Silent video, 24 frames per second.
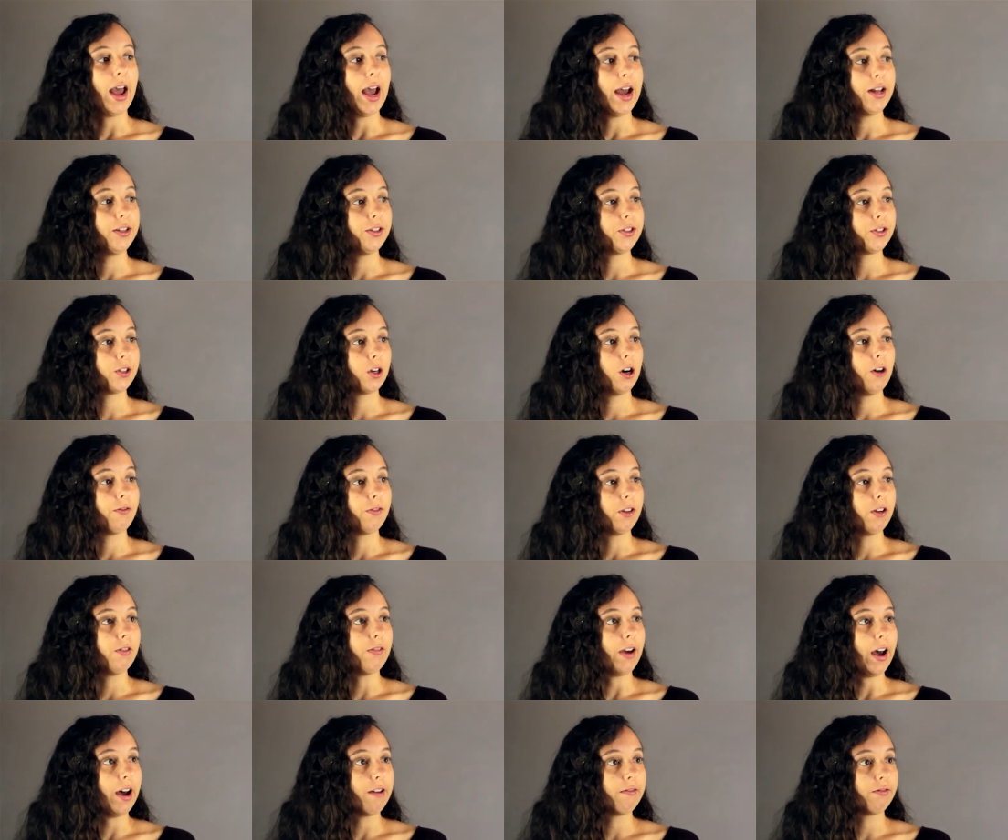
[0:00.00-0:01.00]
And so if
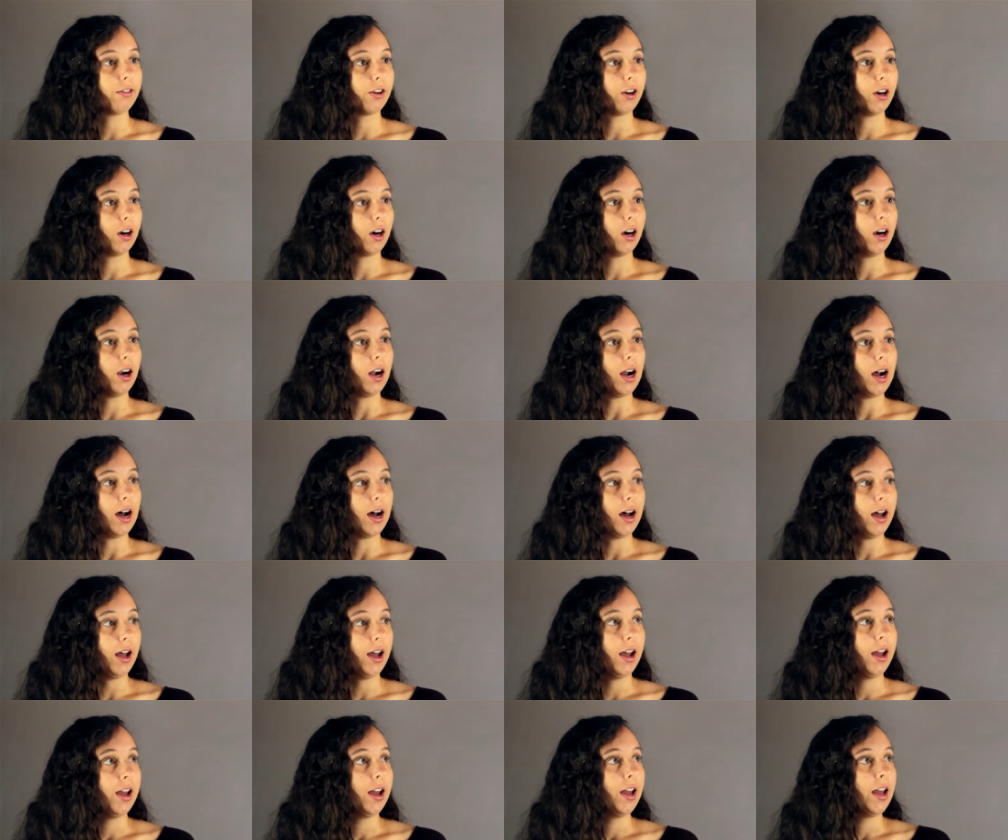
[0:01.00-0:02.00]
you've ever
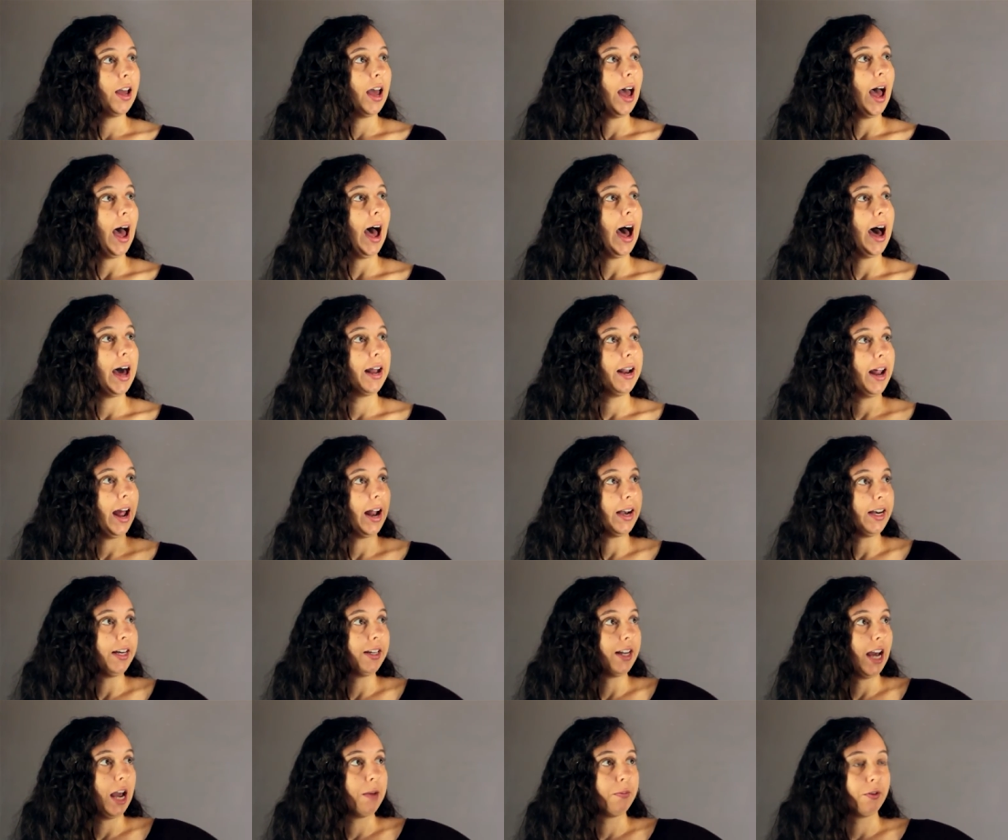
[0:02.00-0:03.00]
uh, had
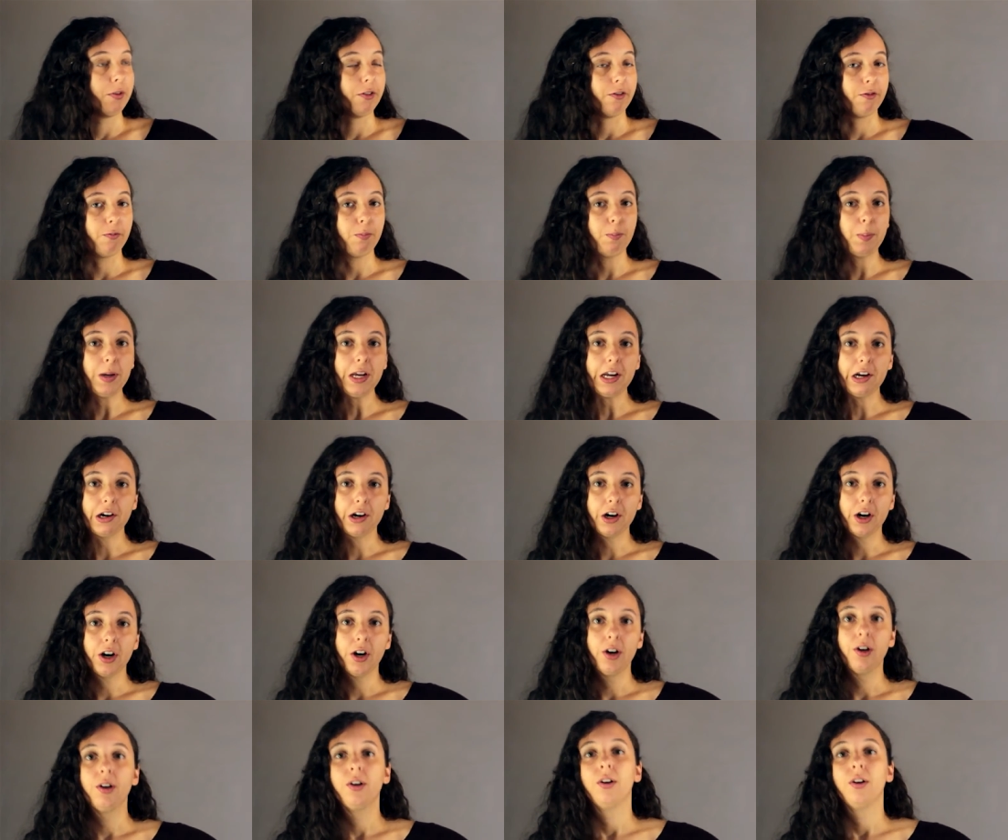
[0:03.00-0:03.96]
any type of beer